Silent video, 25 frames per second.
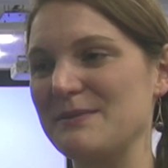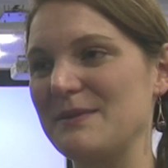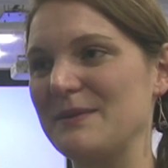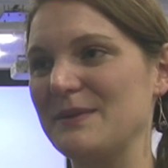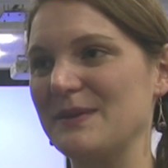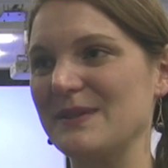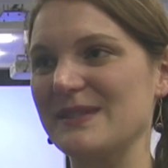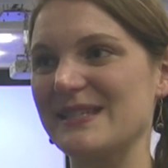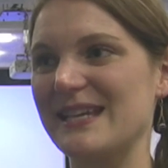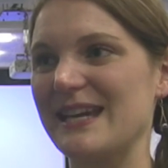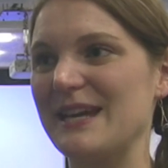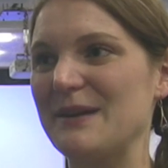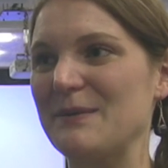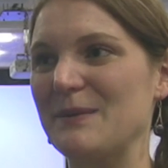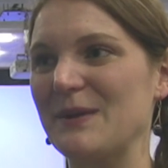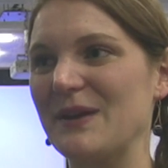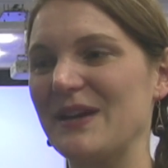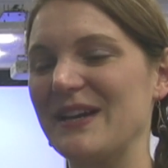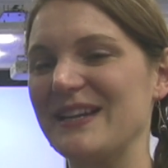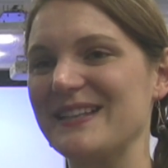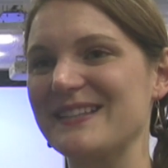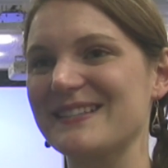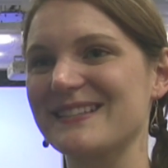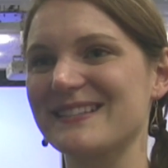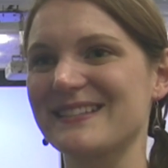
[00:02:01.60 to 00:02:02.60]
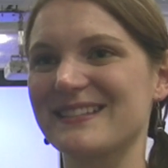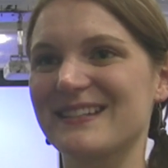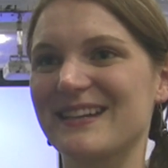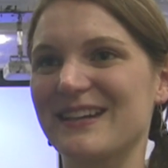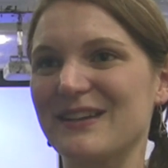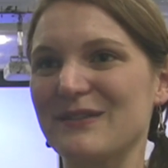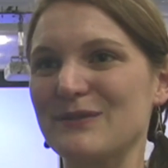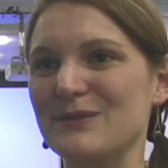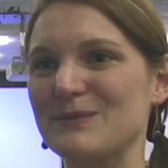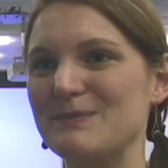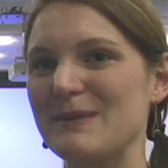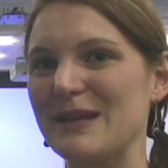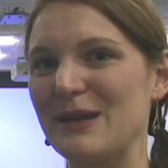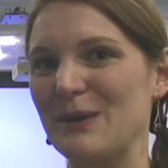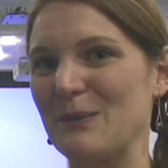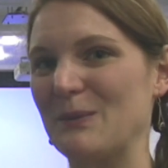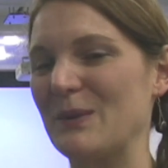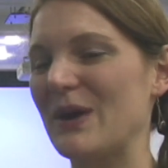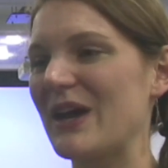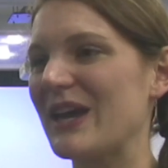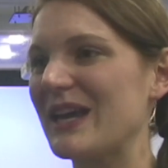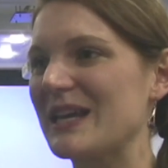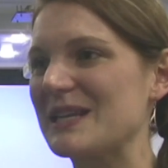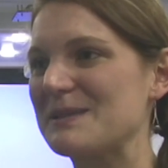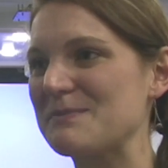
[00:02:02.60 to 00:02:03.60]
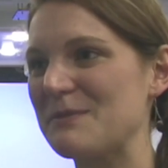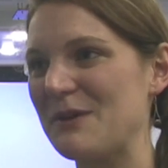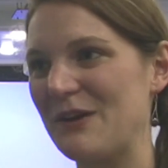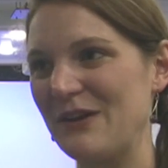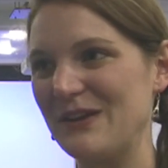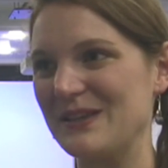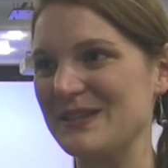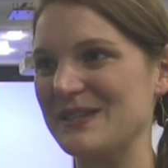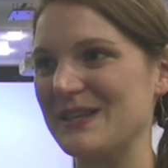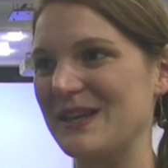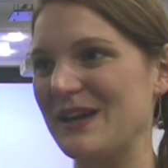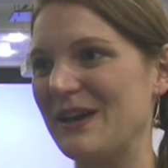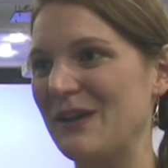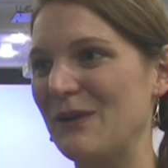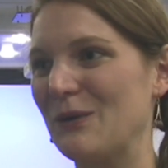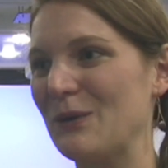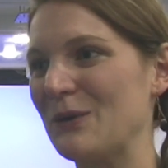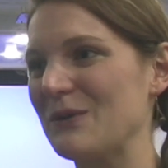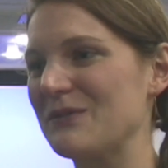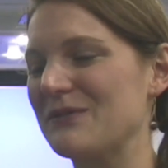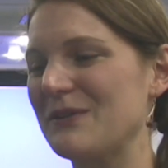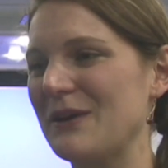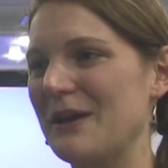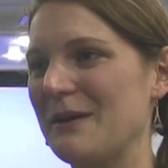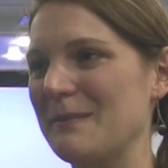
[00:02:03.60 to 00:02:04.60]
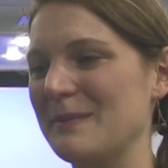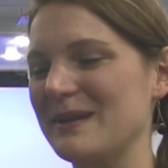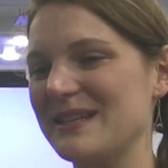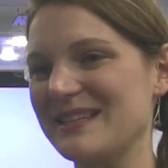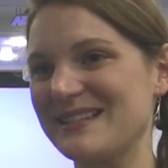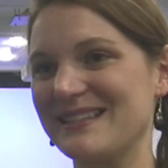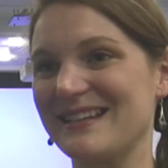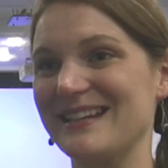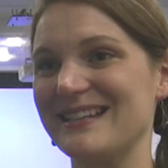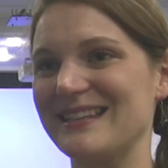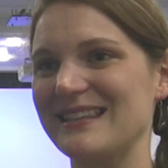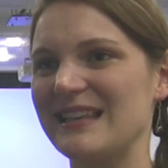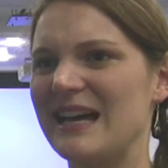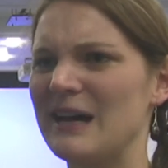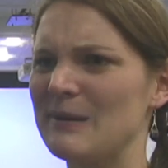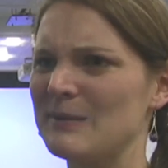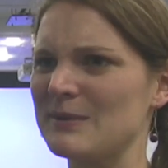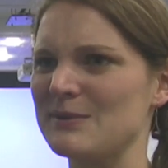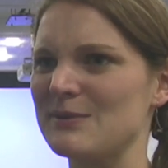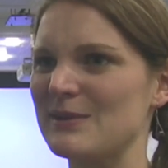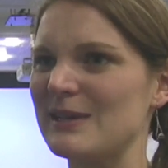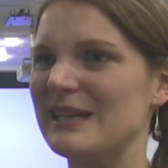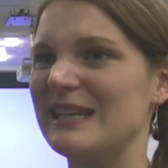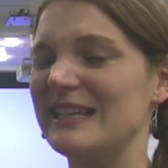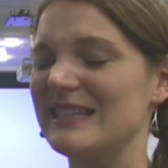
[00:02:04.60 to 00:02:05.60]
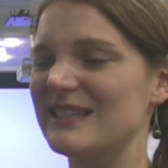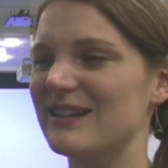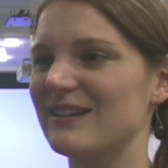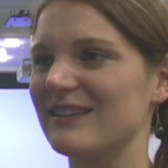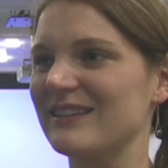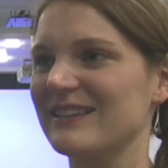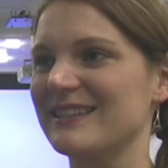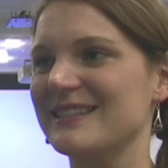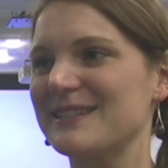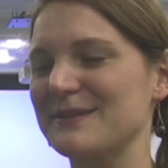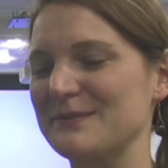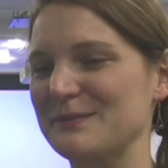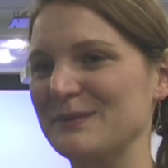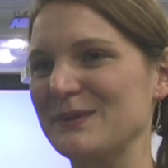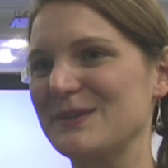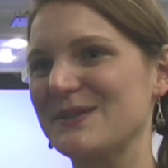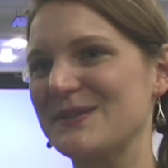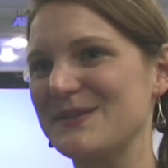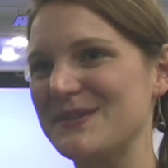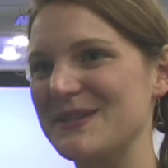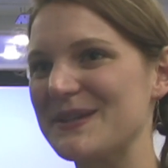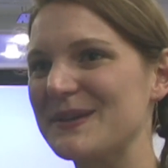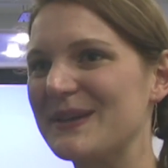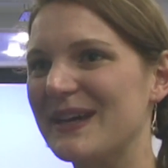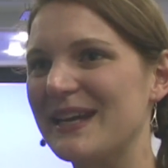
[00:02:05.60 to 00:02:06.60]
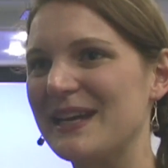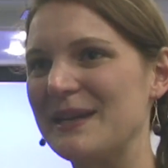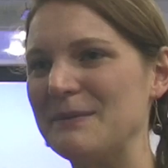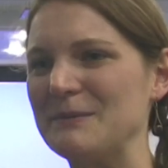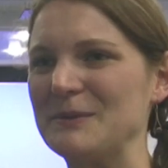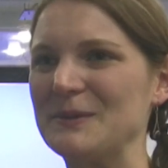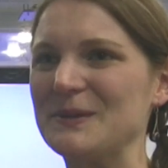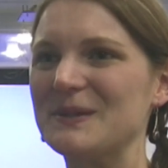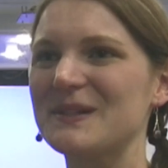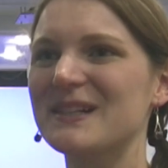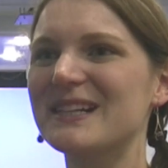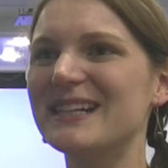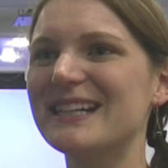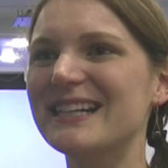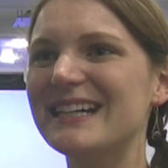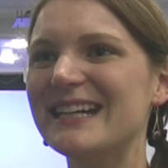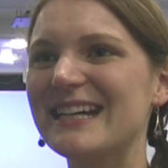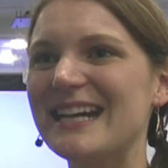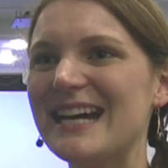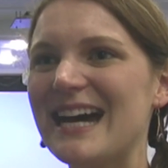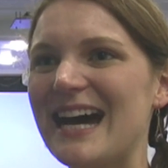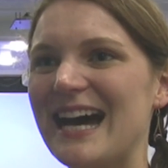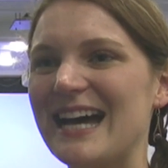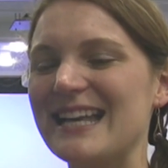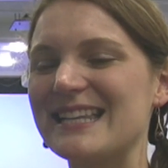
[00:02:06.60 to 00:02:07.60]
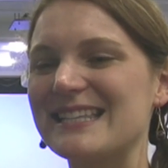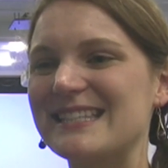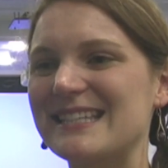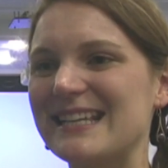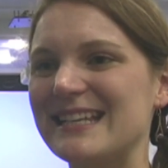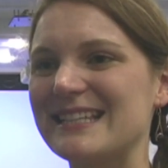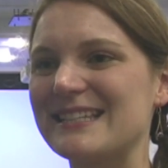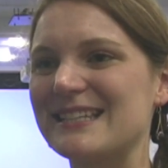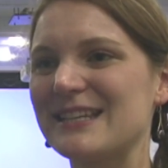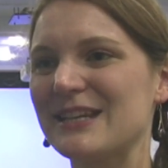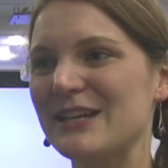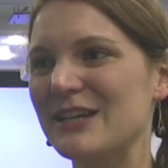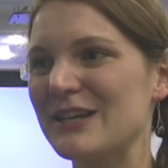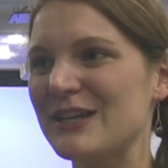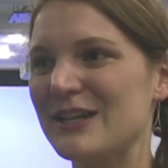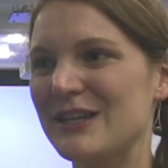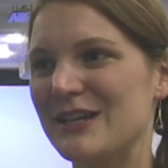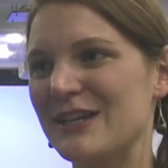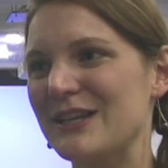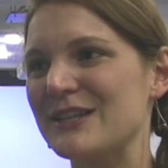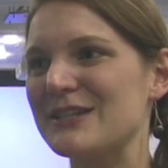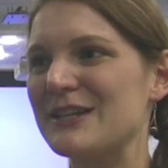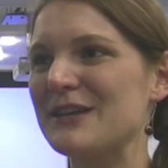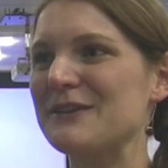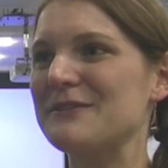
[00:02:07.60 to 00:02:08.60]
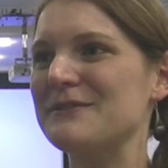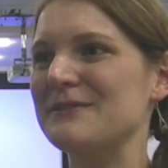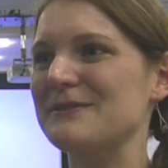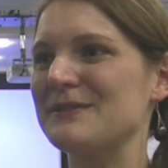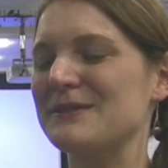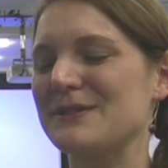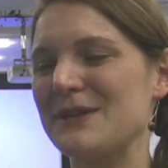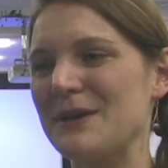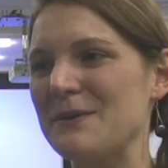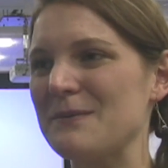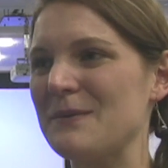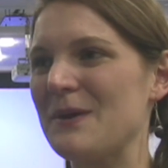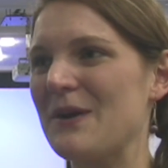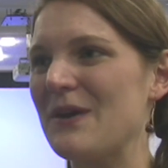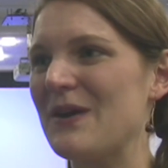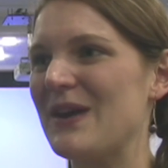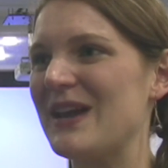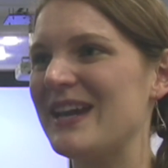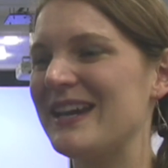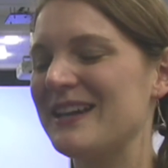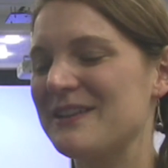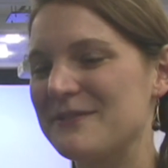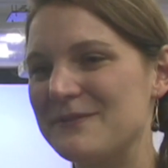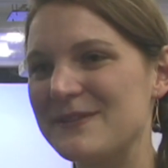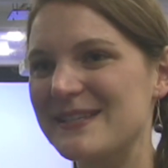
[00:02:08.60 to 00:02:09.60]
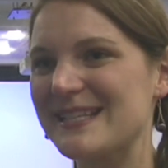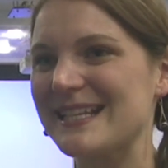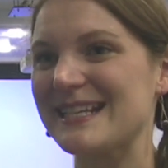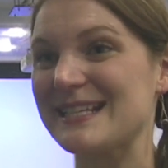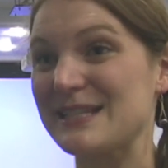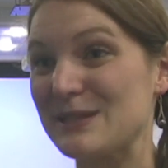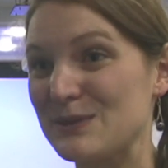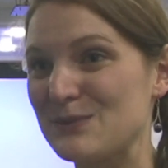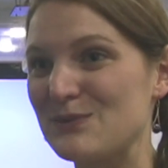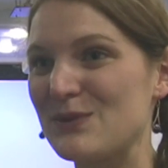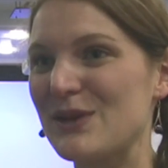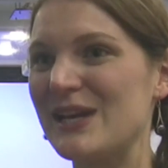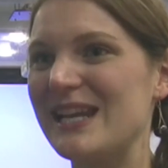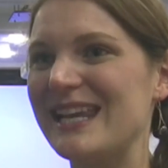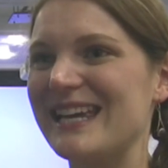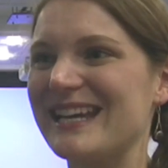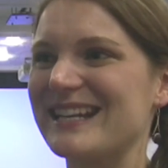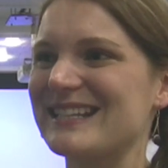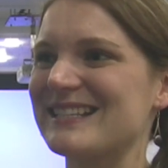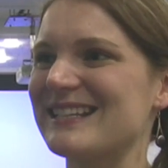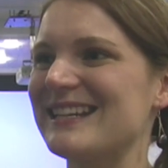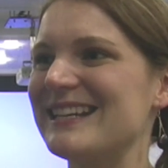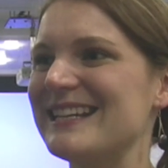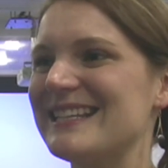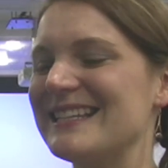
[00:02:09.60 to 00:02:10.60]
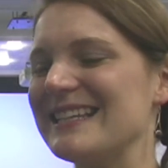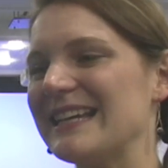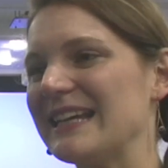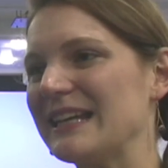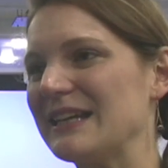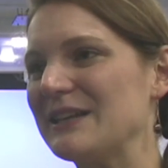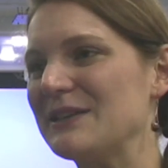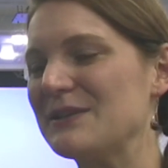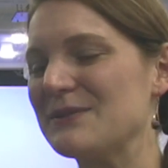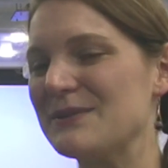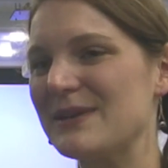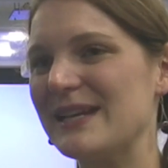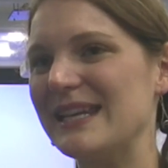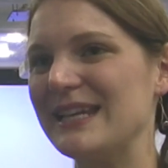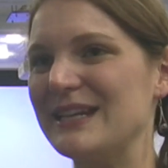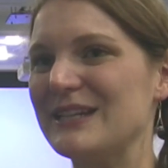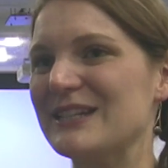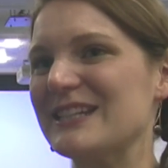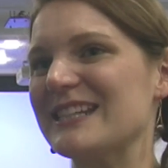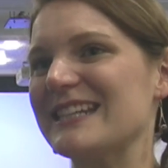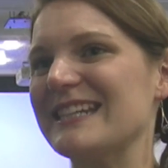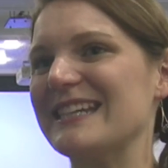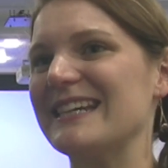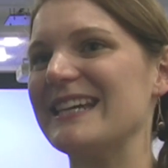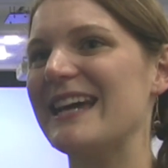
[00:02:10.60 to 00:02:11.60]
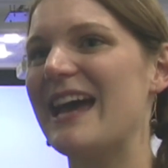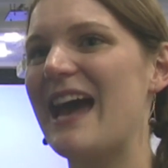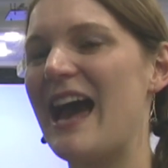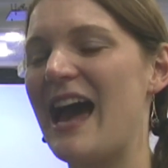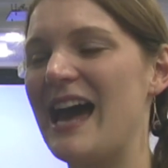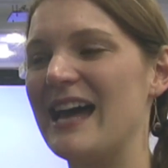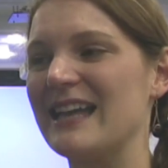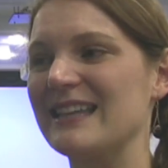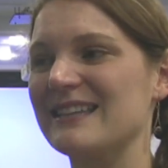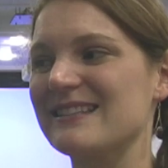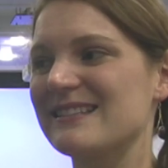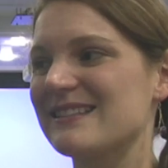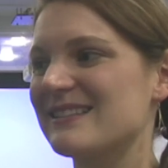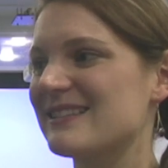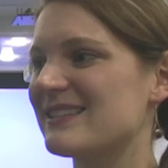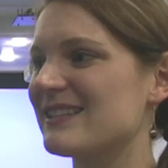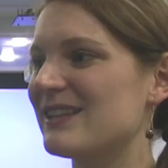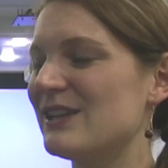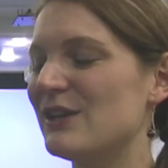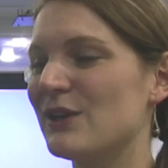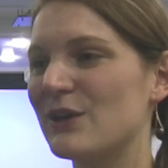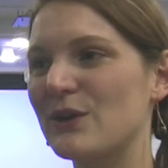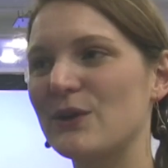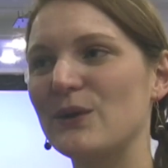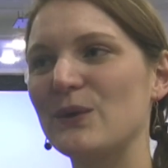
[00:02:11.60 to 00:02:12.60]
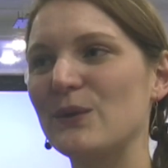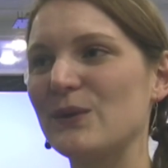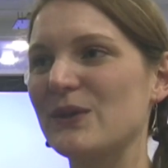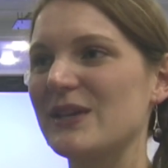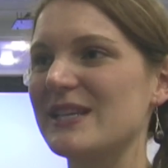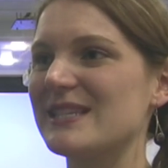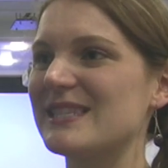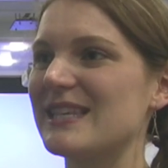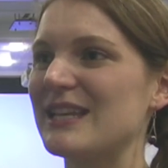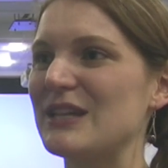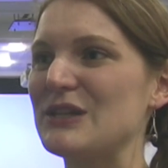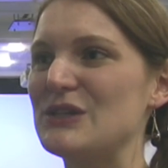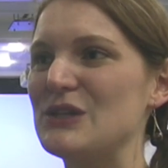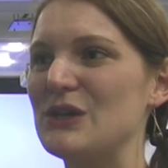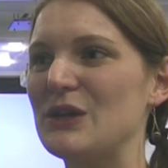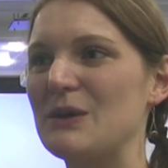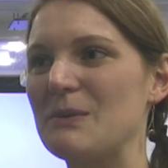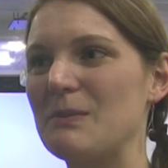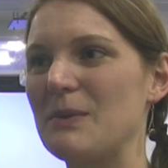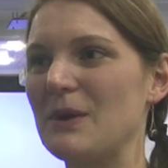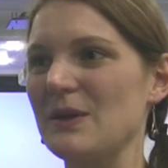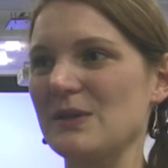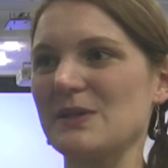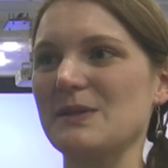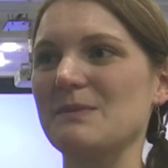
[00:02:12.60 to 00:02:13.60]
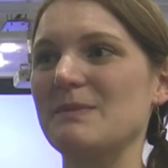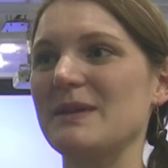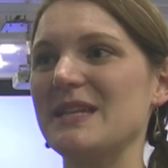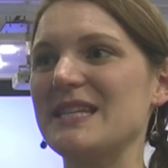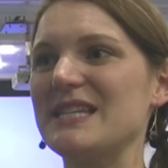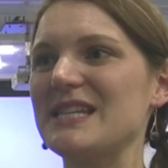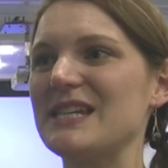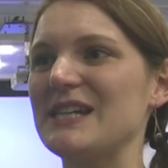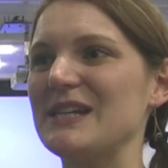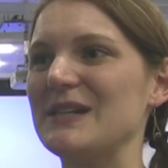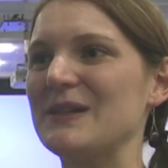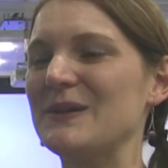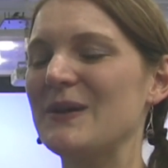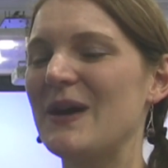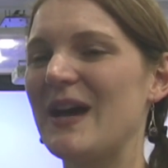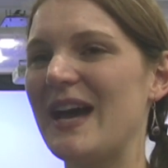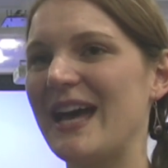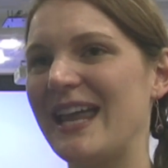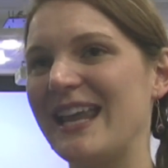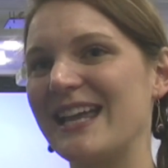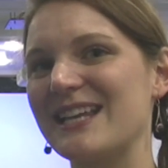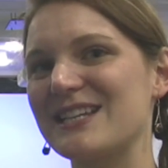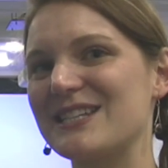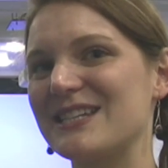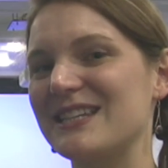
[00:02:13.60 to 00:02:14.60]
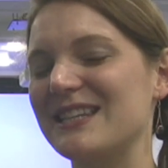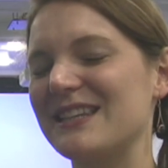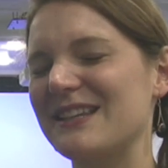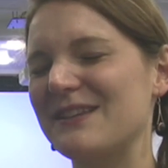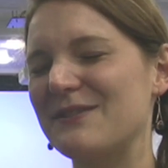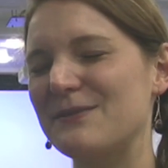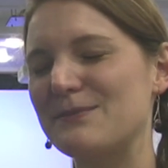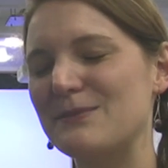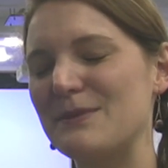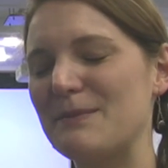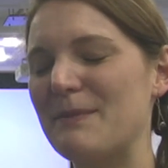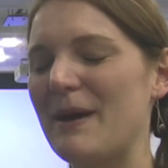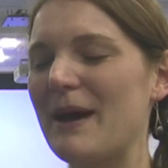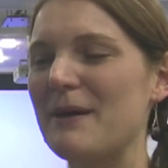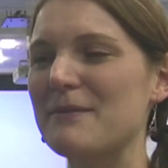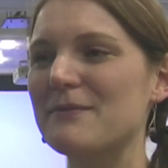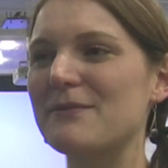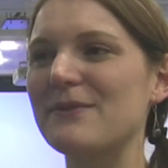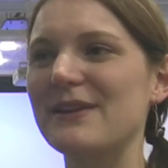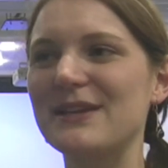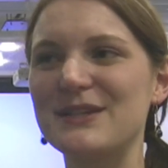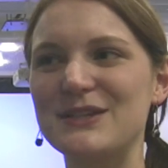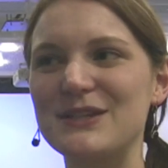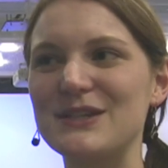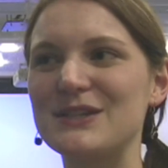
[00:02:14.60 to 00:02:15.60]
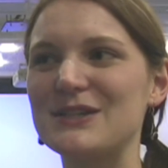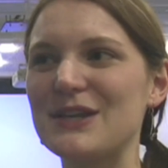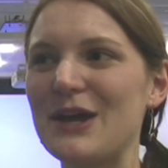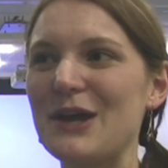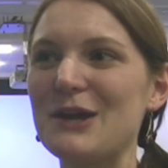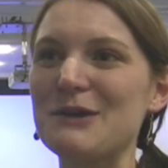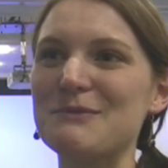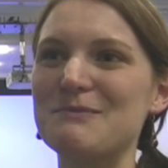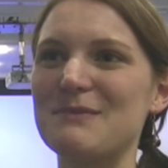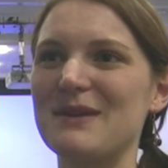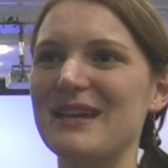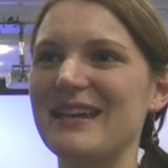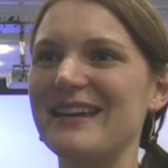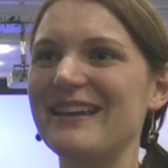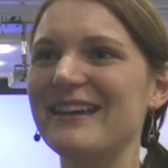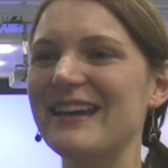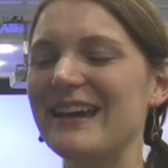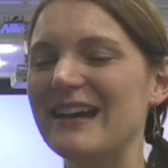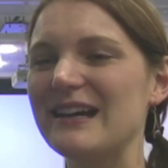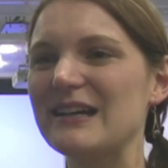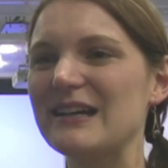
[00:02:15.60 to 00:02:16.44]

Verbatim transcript: to me one day when I'd kind of been on work experience at a law firm and decided that was really dull and didn't want to do it anymore and said, don't, don't worry, physics is really exciting and you're really good at it and look at all these things you could possibly do. And actually the, the pamphlet she showed me